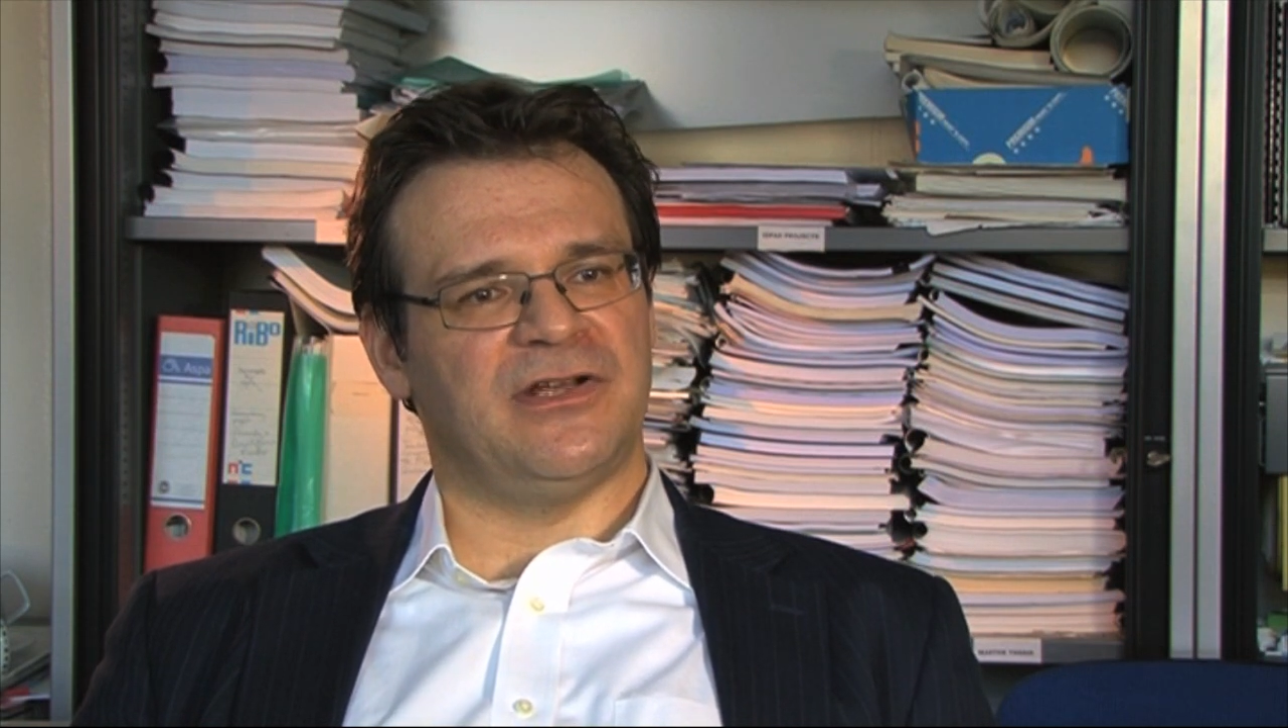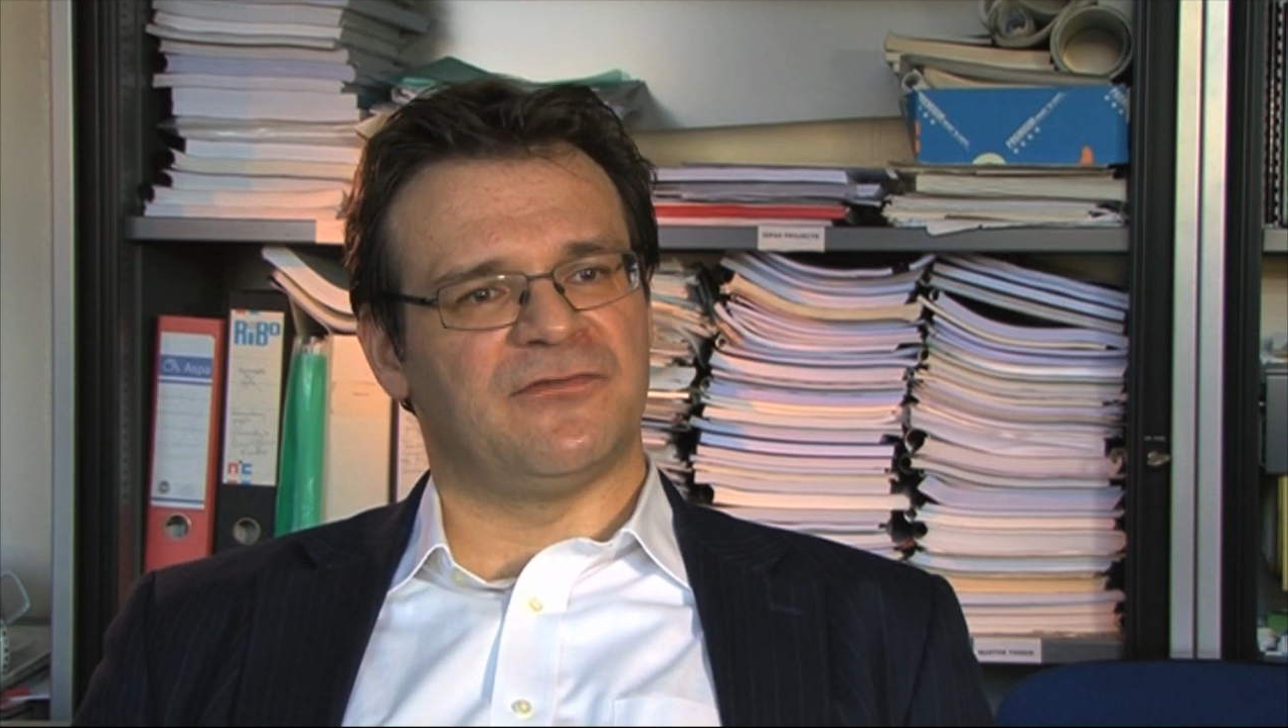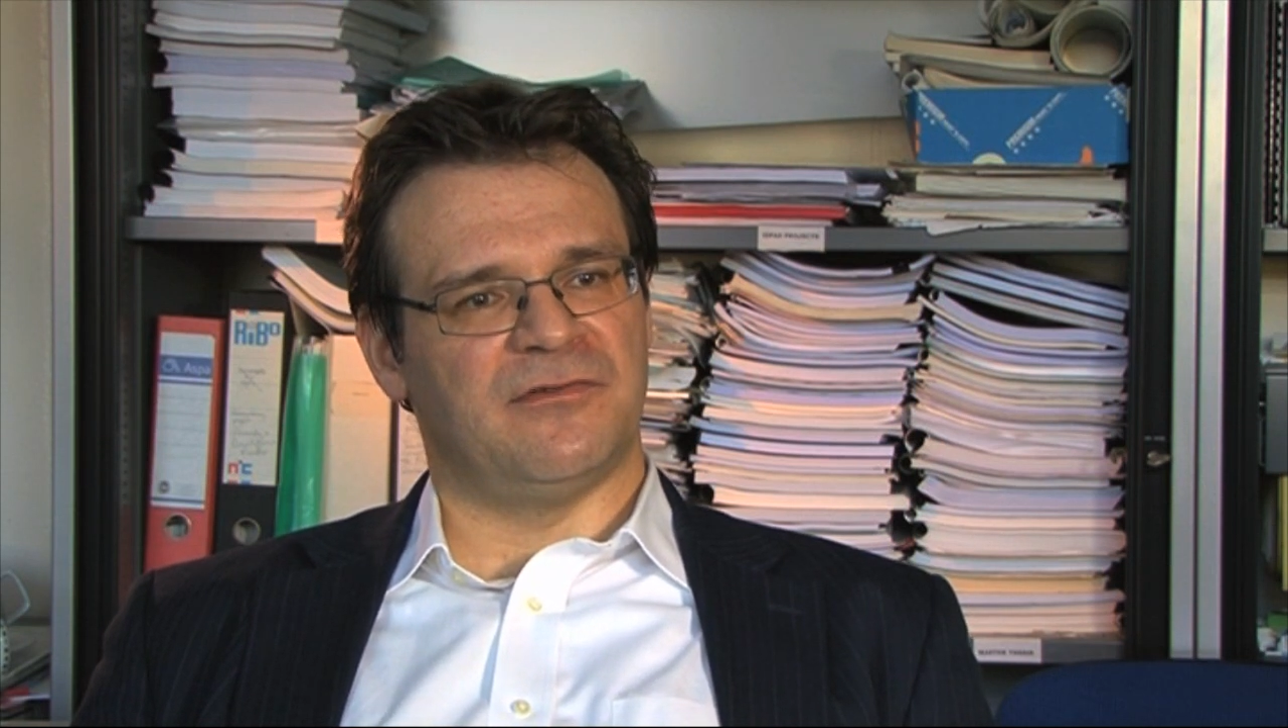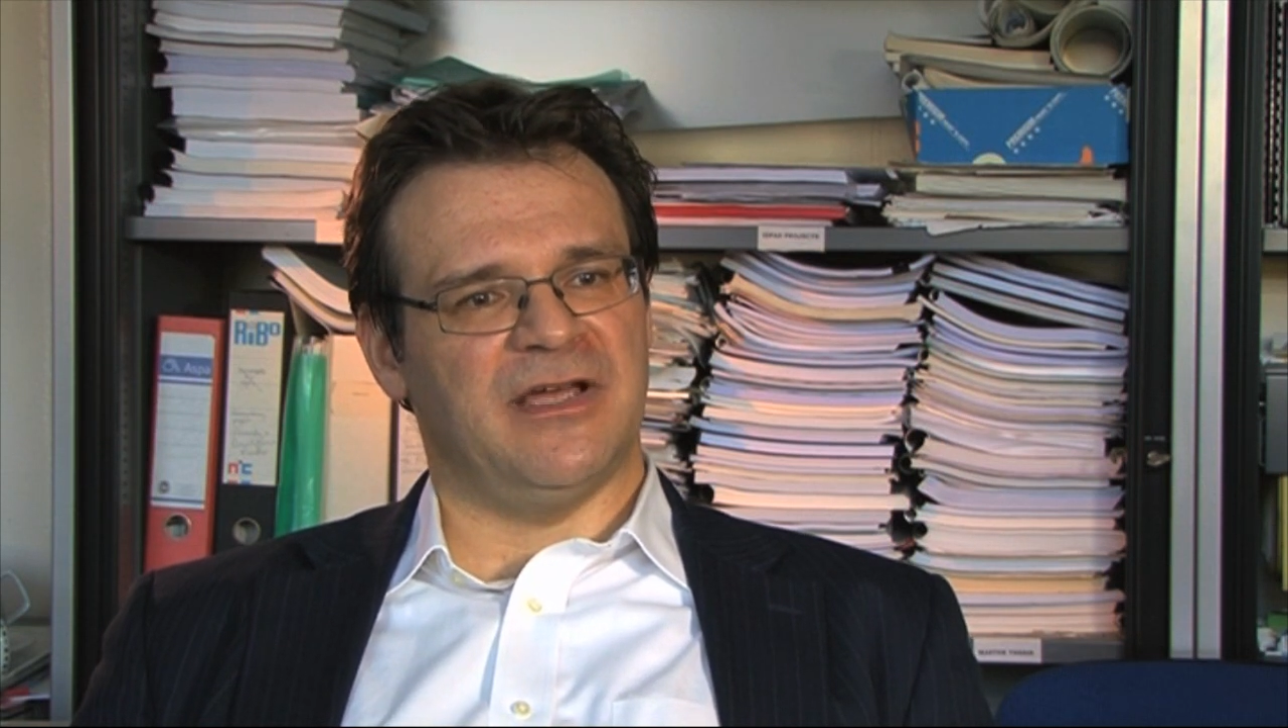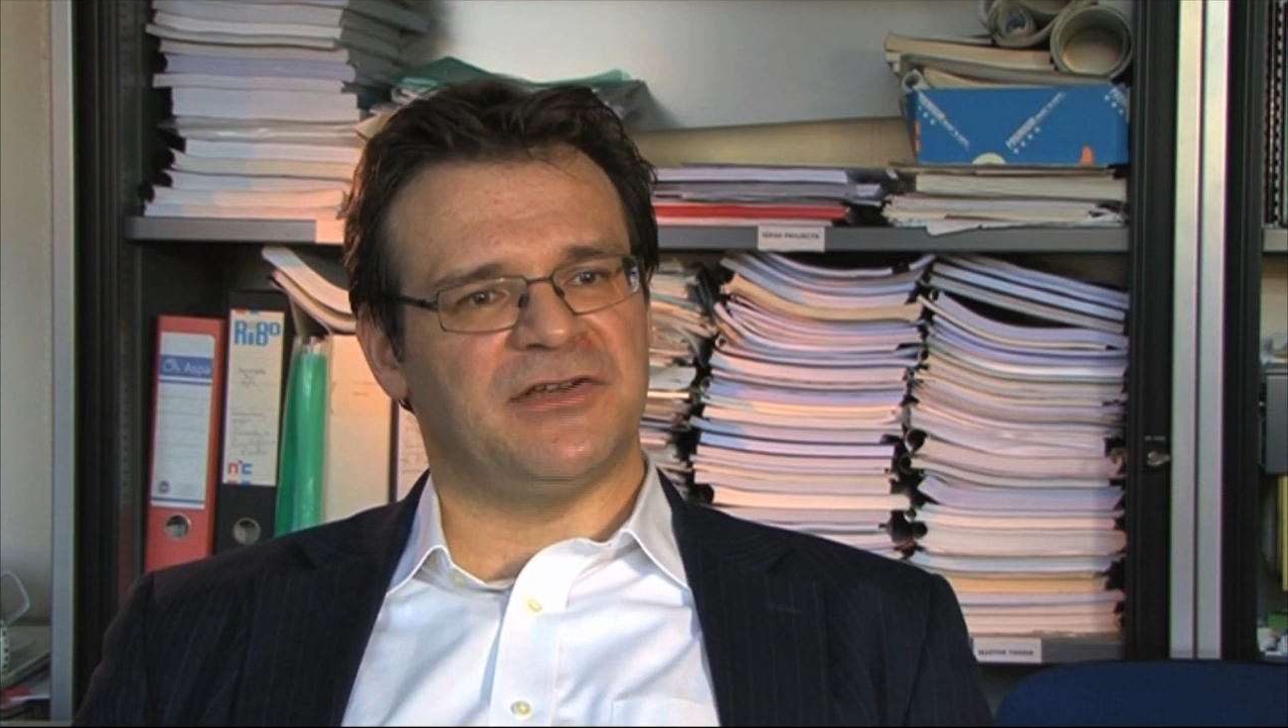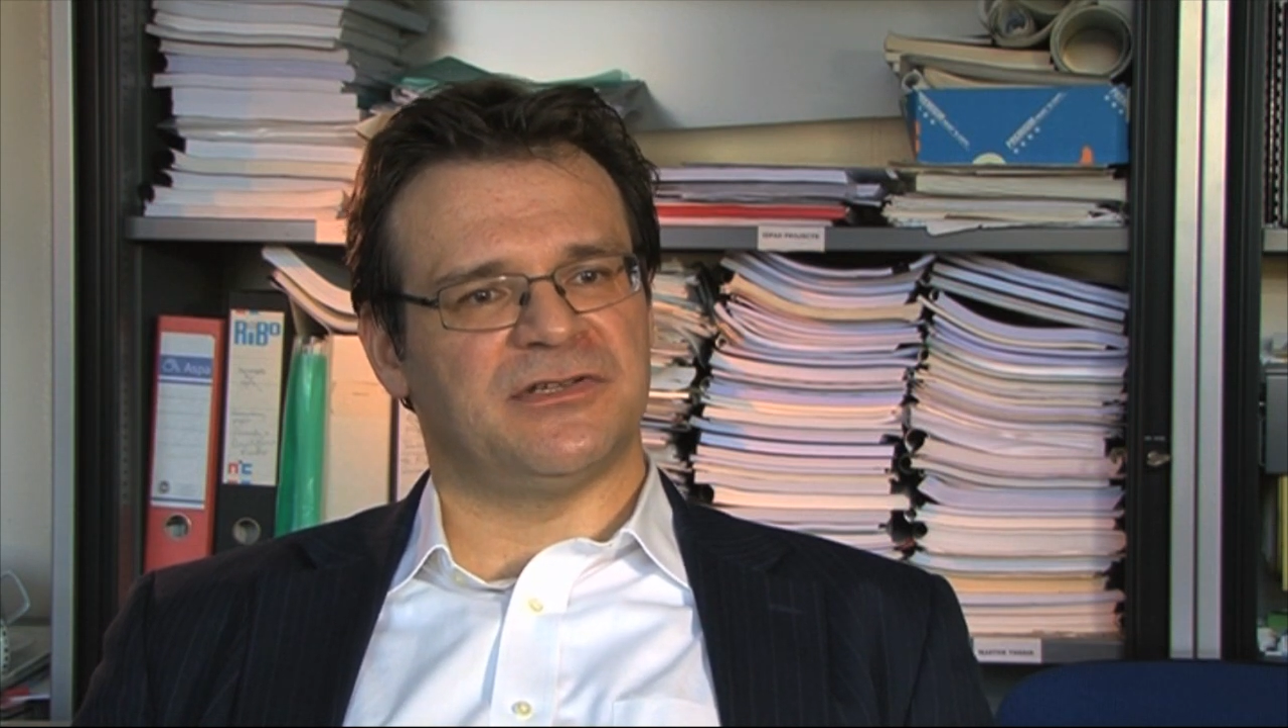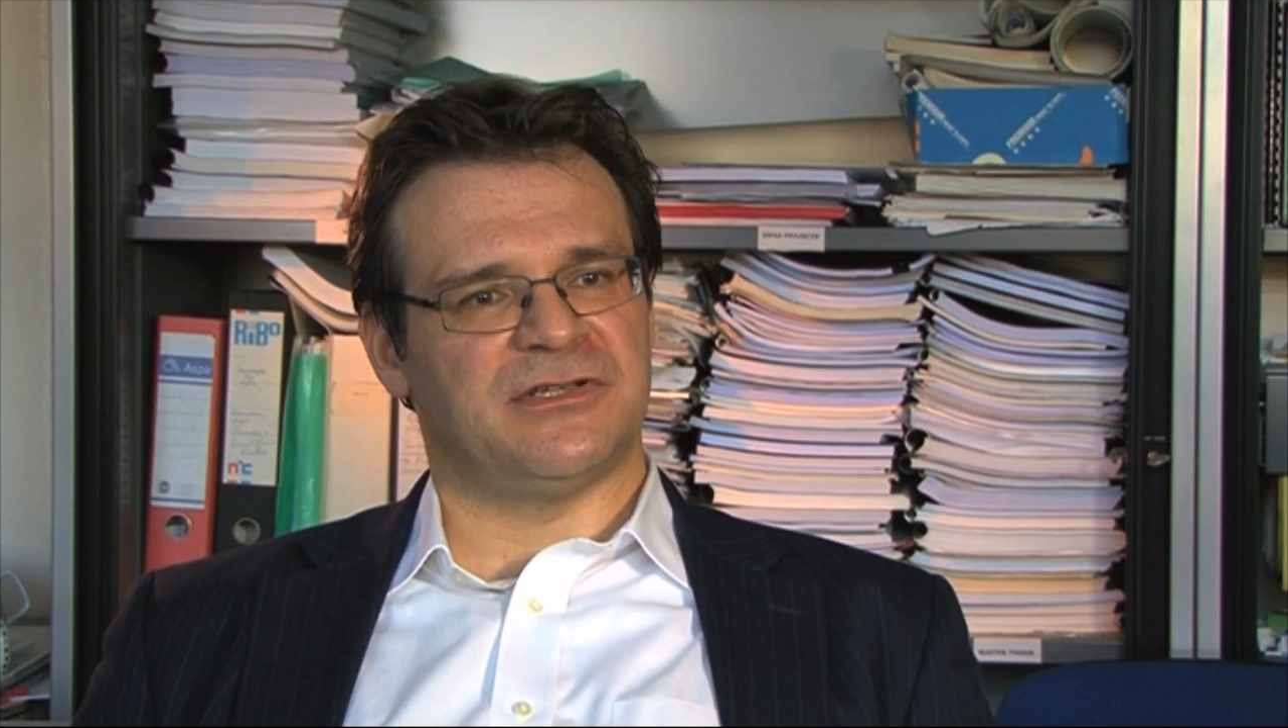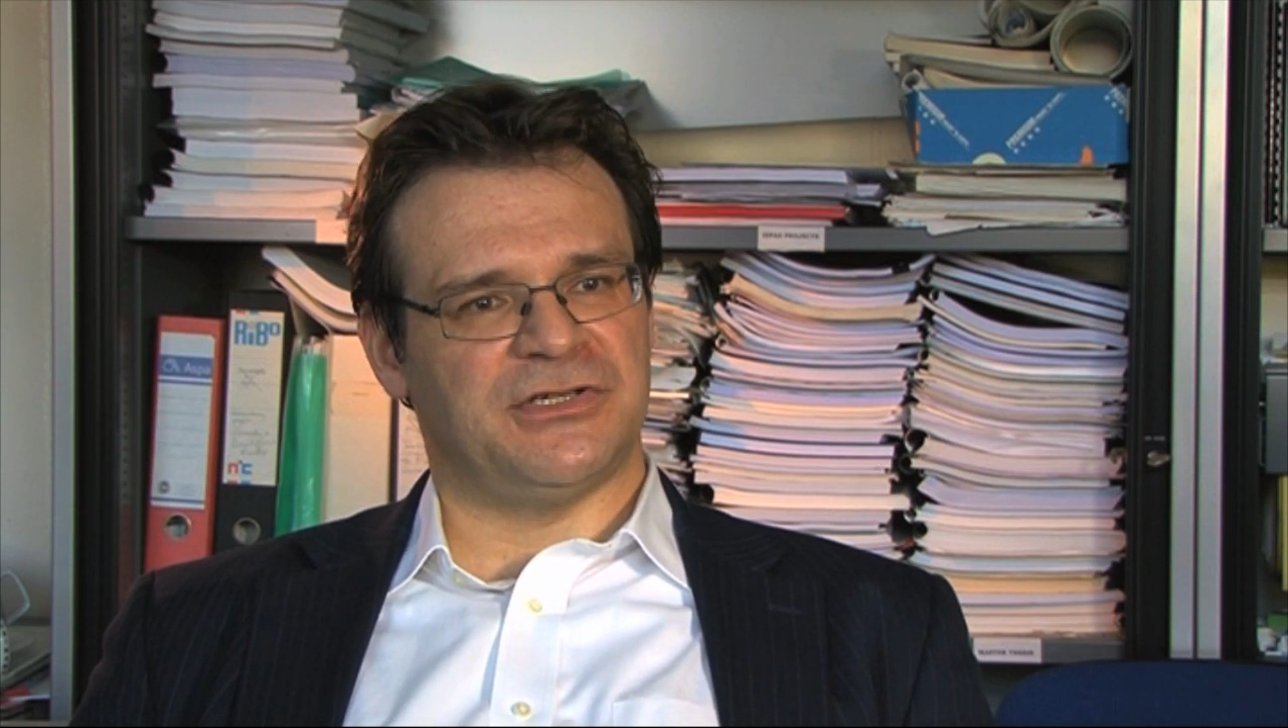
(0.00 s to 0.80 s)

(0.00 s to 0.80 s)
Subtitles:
information